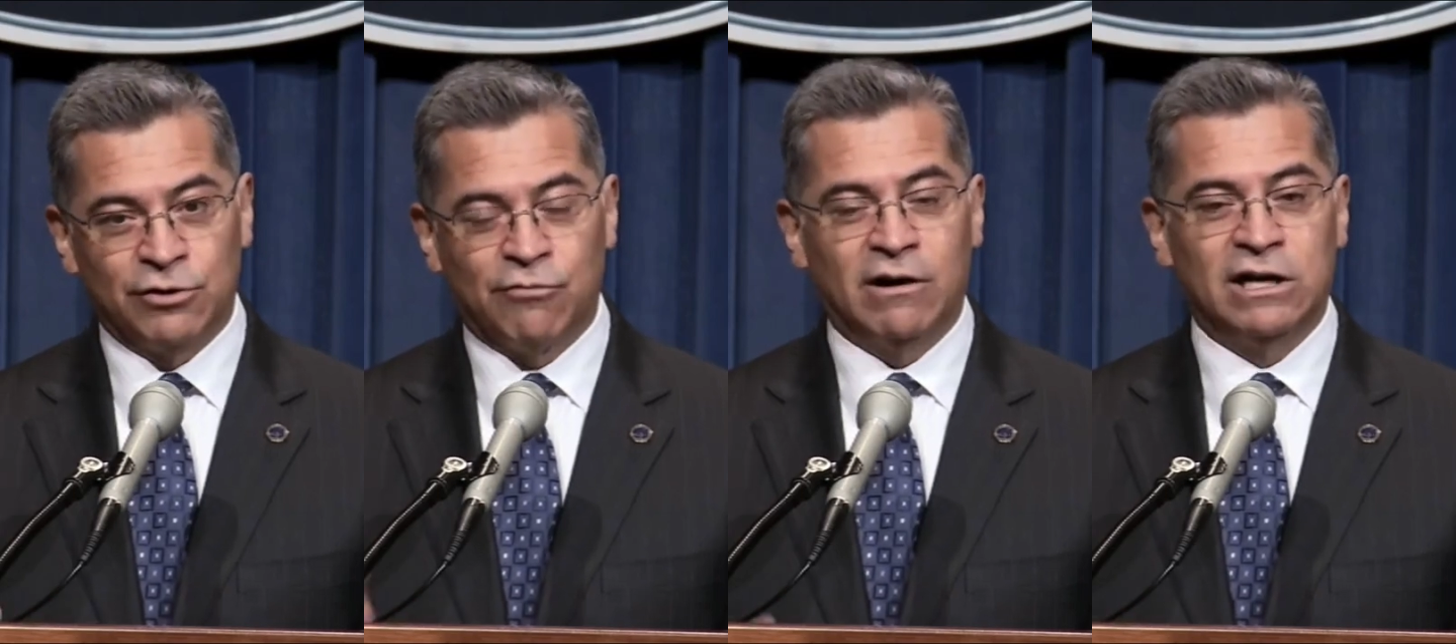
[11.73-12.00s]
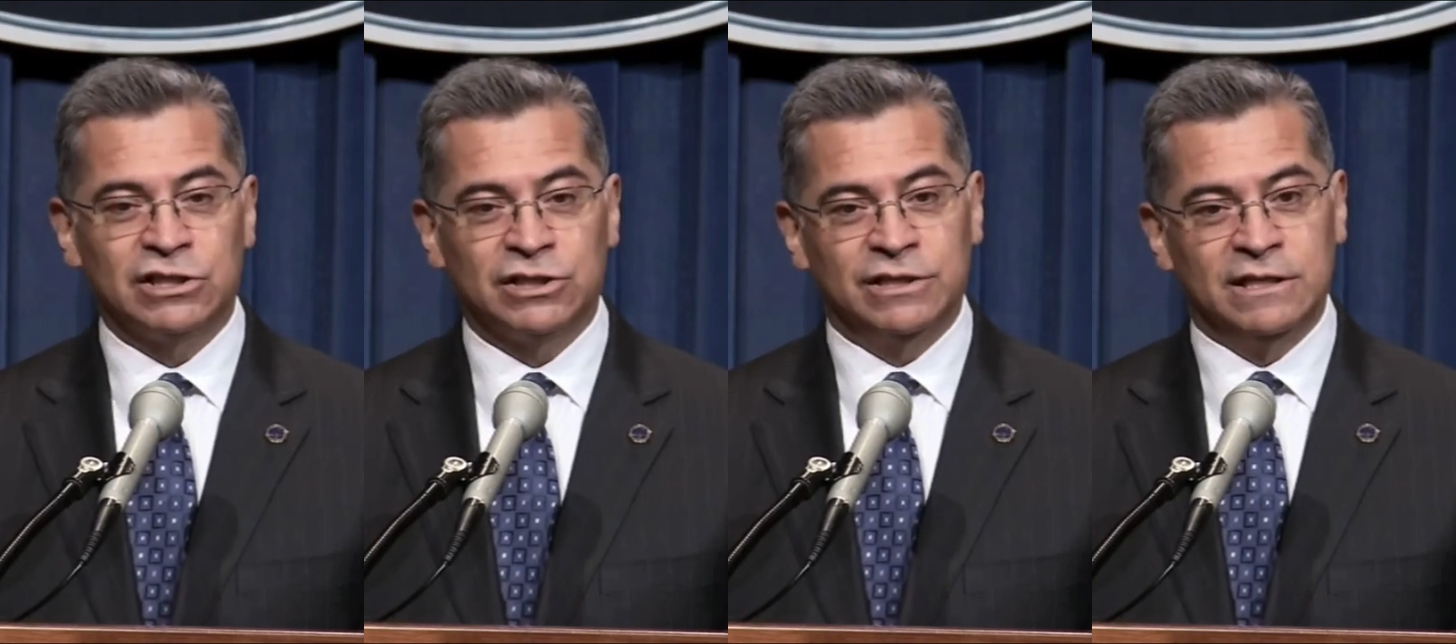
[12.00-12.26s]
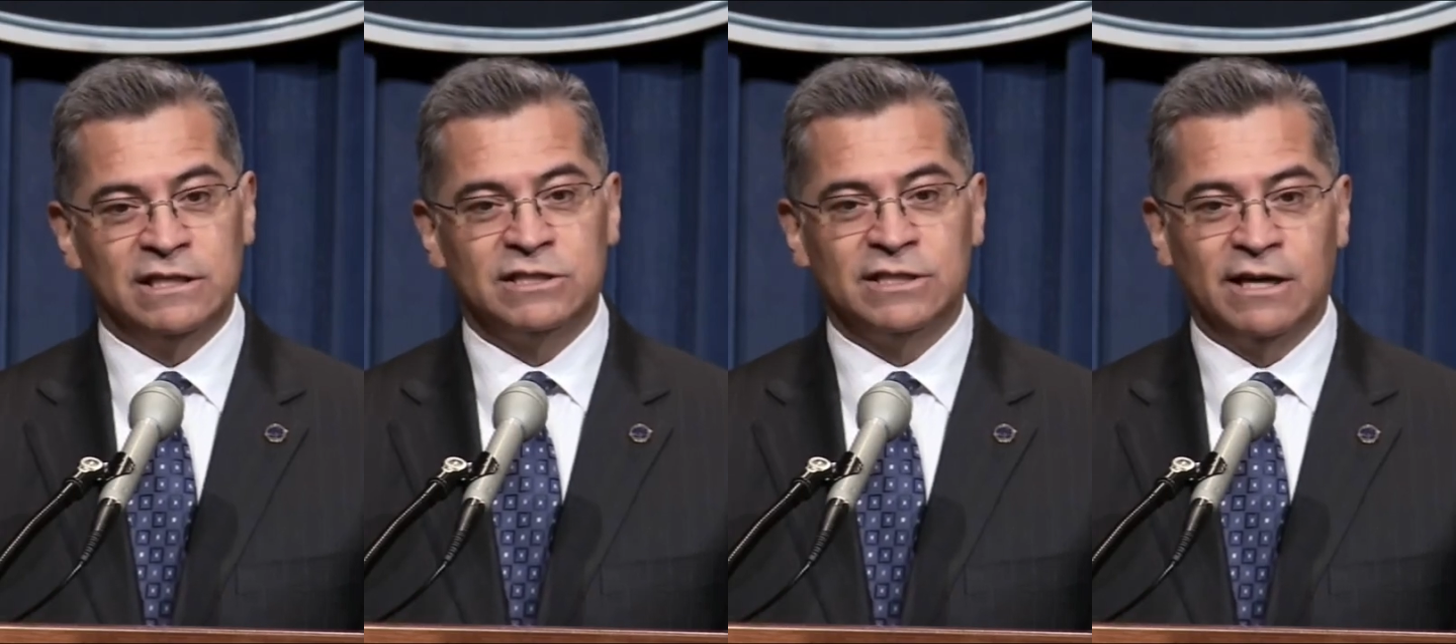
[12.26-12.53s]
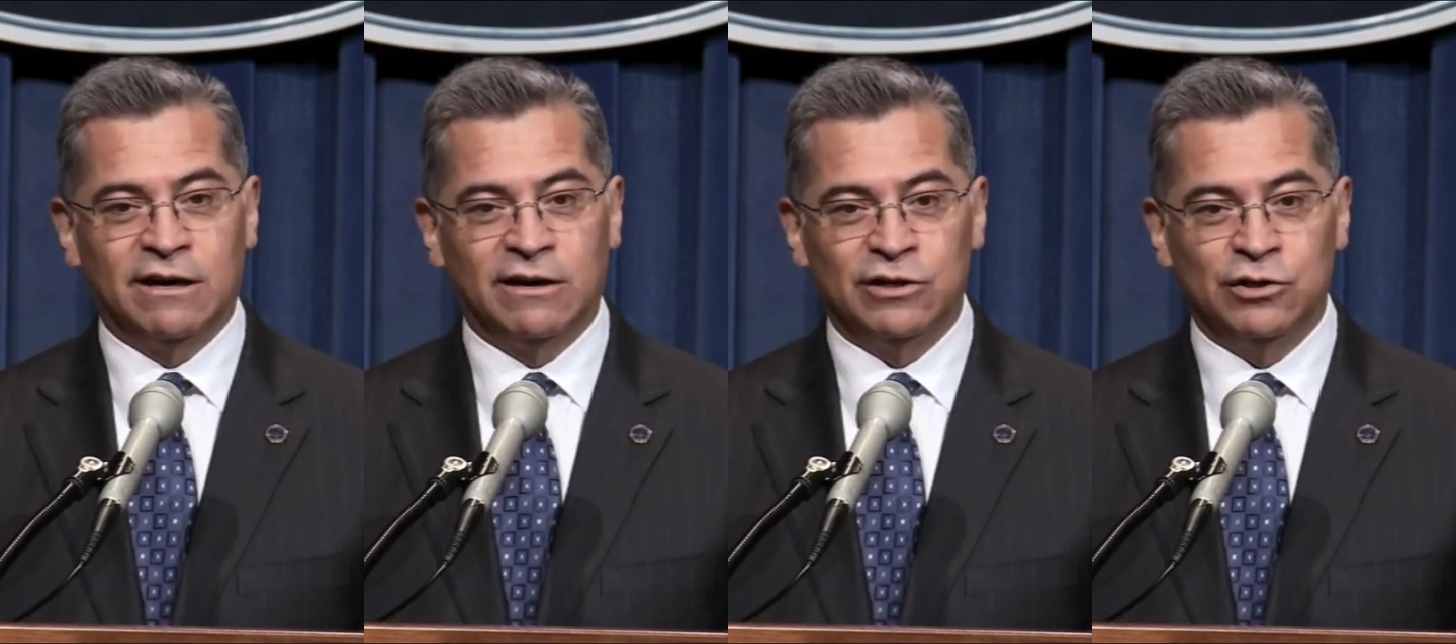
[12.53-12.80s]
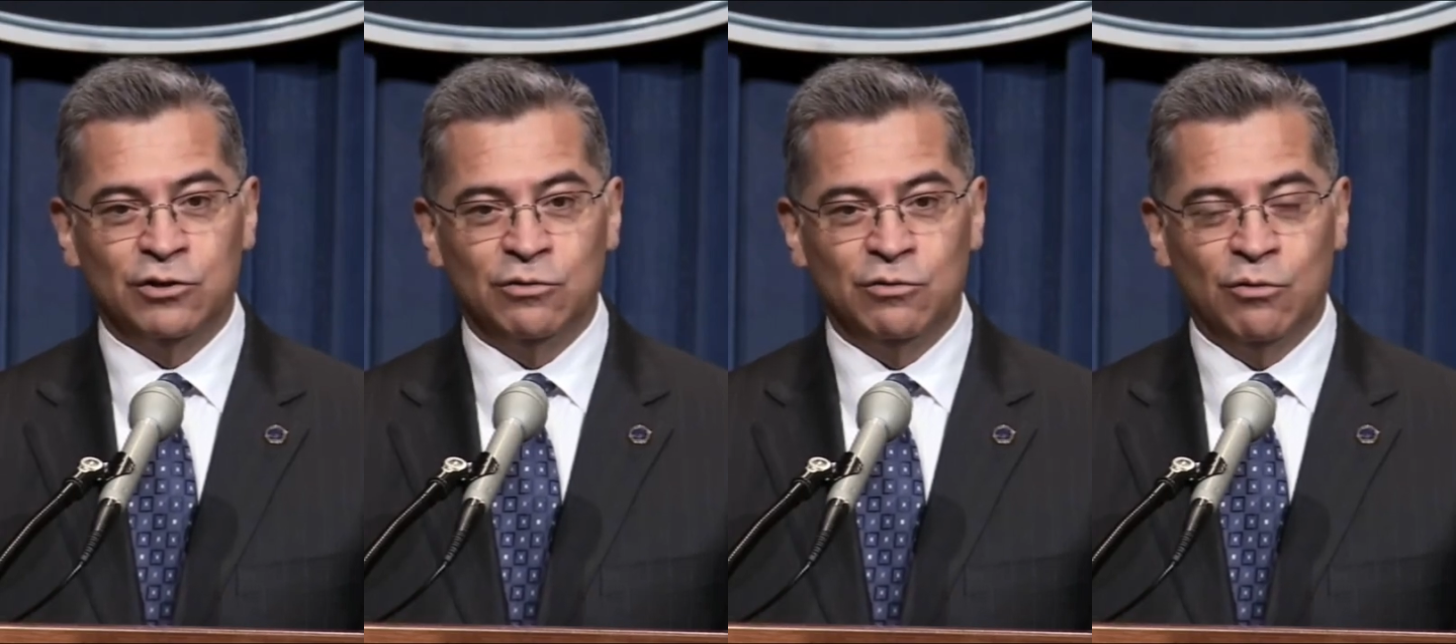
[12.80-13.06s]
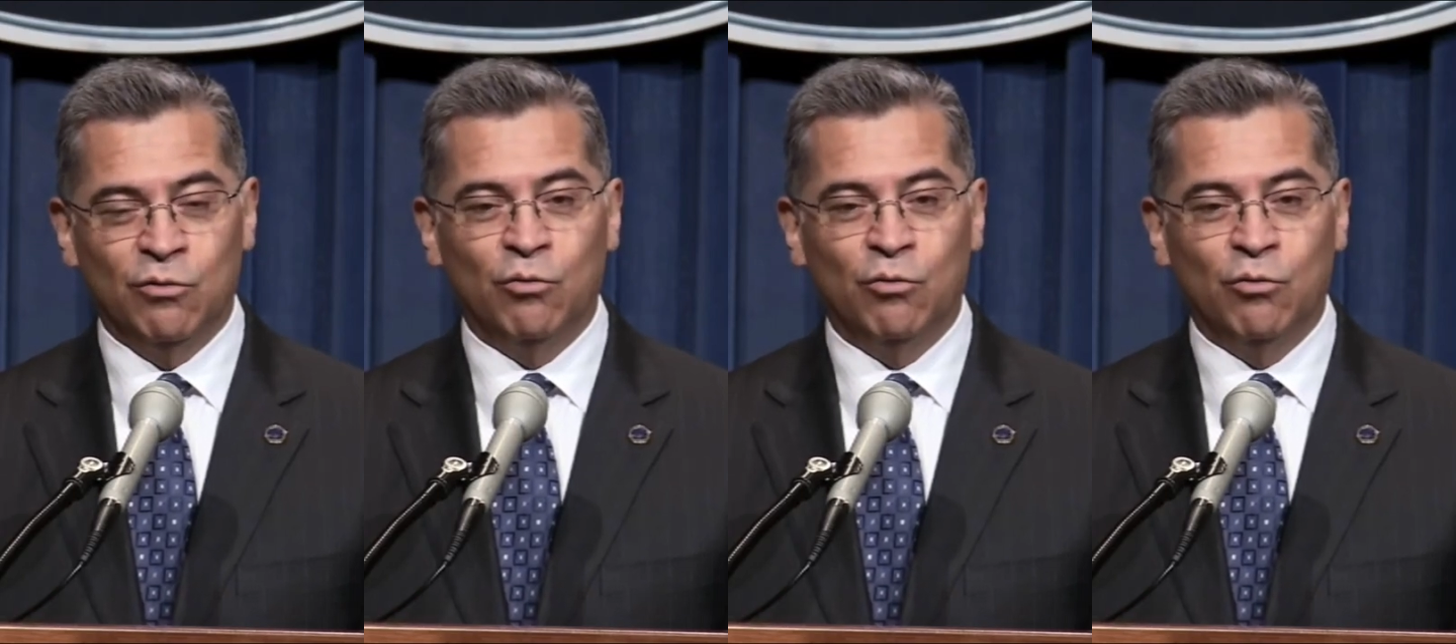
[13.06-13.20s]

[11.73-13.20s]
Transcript: your question is tell you